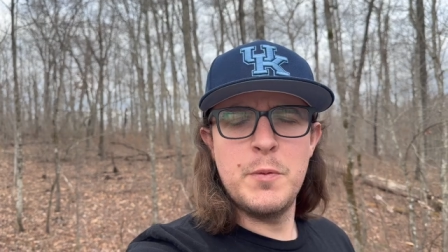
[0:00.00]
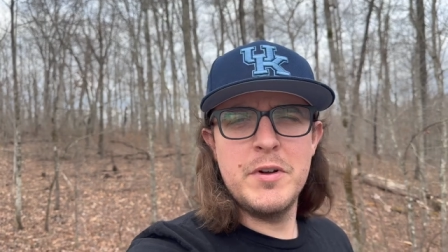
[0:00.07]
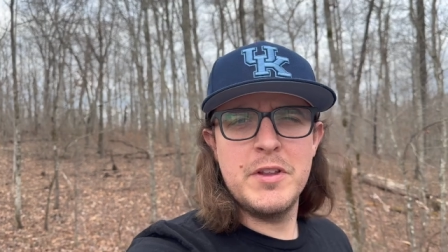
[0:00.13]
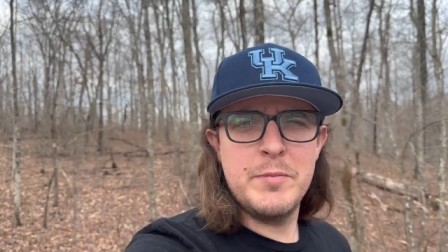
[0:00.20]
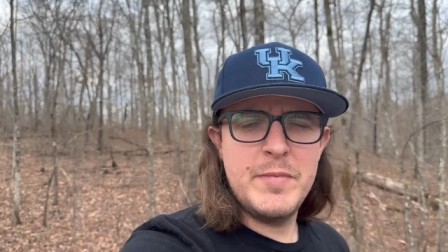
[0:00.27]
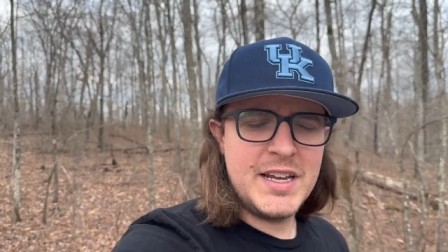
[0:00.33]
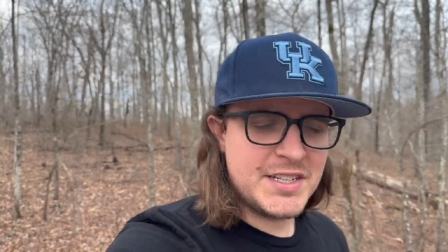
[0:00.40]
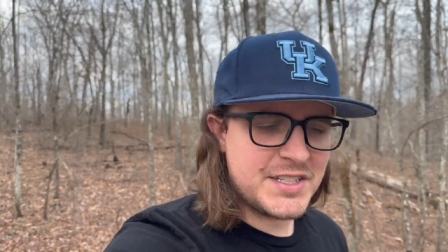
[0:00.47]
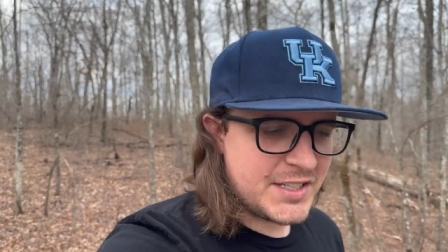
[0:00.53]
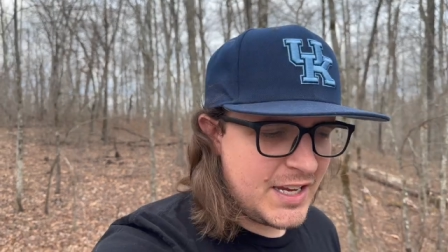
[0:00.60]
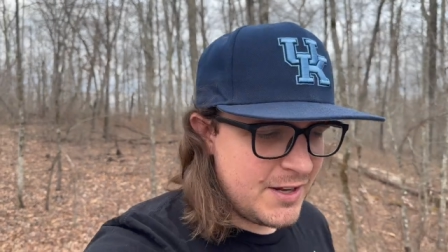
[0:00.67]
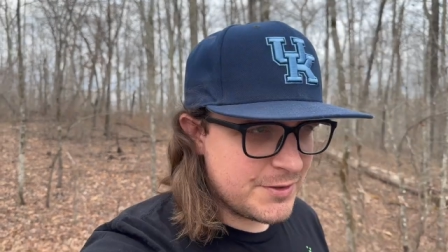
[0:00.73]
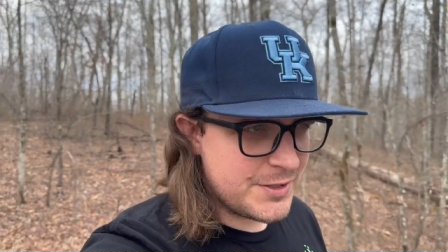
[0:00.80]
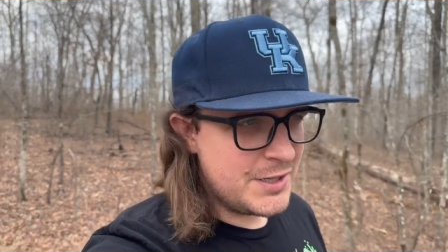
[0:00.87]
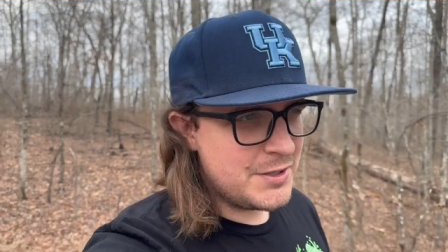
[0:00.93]
one of the biggest
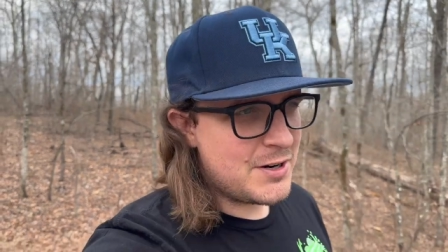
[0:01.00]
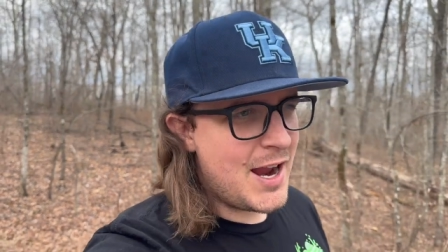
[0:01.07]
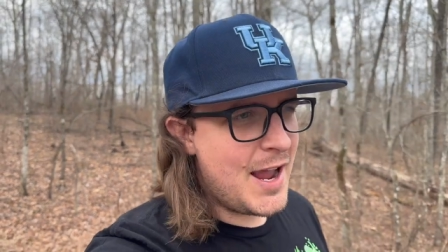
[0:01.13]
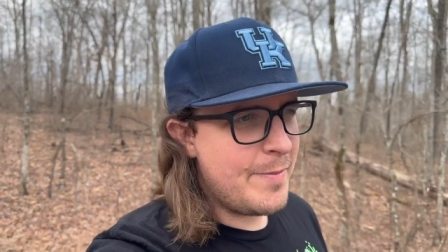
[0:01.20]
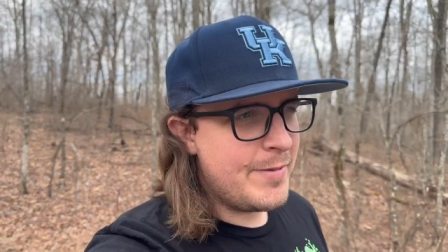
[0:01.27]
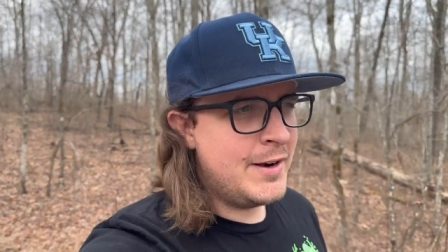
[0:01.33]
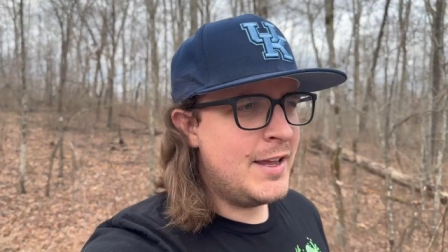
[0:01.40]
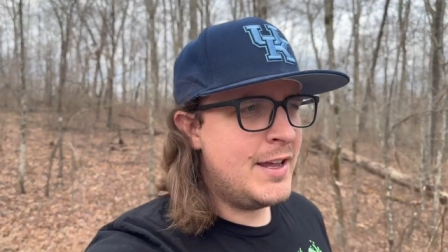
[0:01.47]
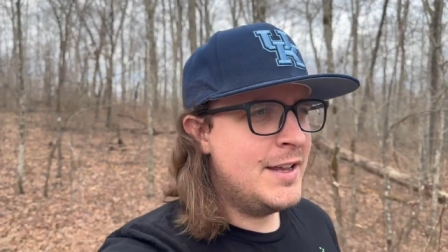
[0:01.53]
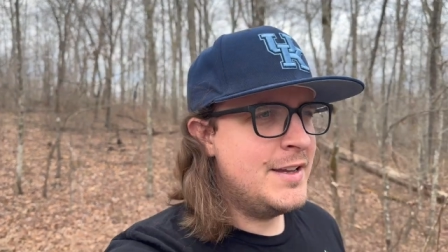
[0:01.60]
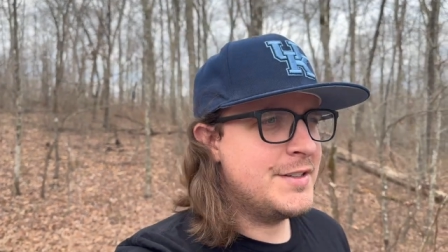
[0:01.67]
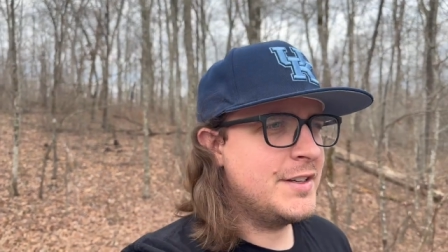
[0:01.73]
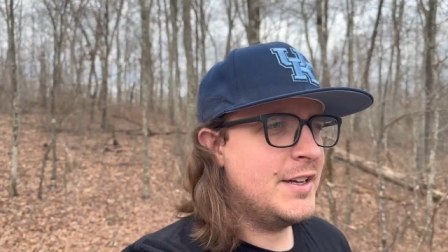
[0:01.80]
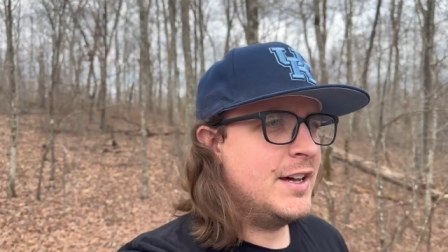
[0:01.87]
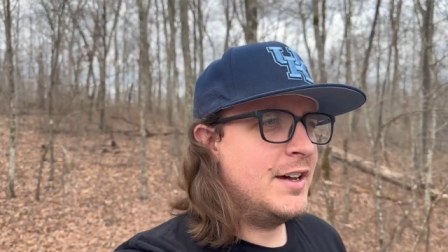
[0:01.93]
skills in trapping
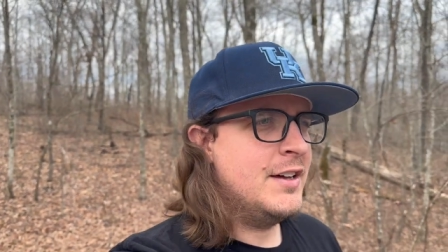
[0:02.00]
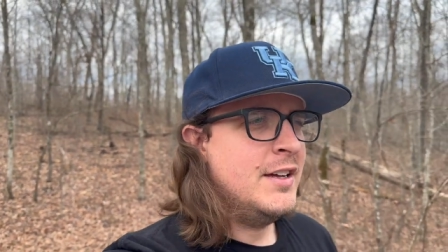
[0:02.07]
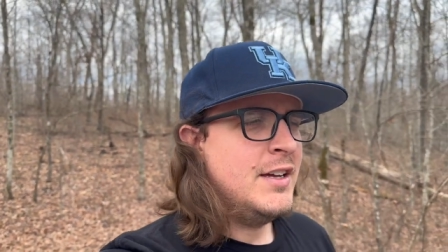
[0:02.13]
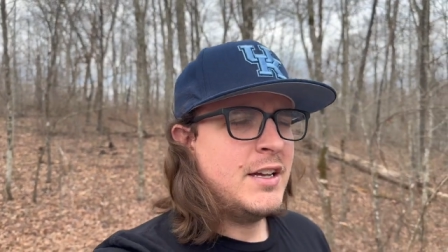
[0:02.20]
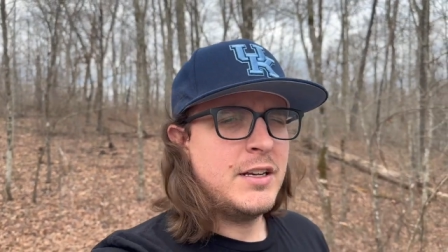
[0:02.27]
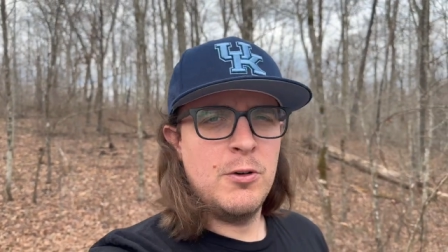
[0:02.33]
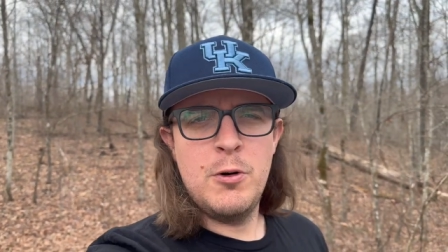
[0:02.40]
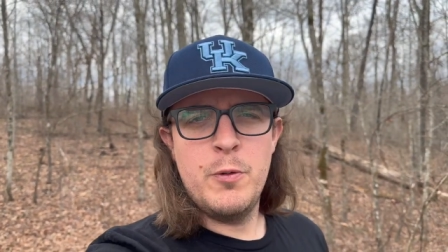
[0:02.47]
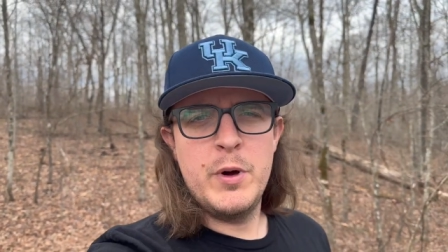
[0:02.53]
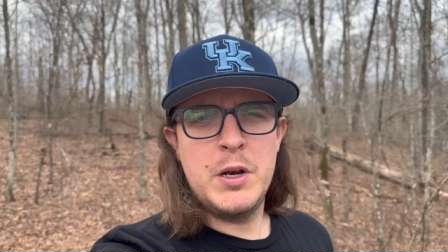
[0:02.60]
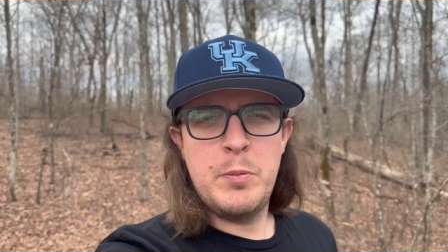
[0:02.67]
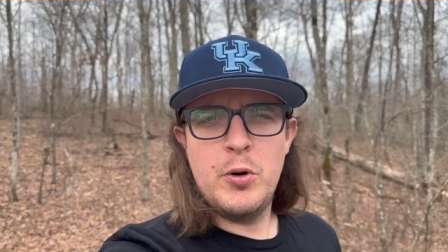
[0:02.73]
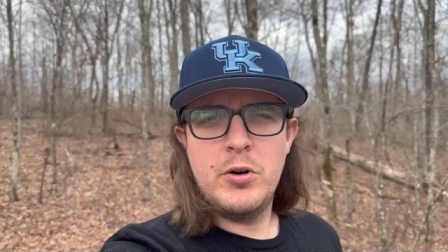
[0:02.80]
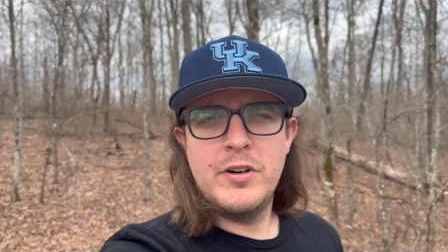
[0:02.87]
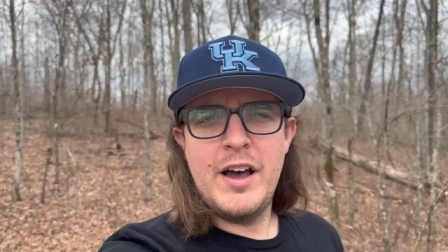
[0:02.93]
is uh, knowing when to
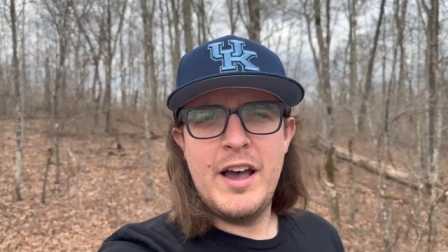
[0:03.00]
pull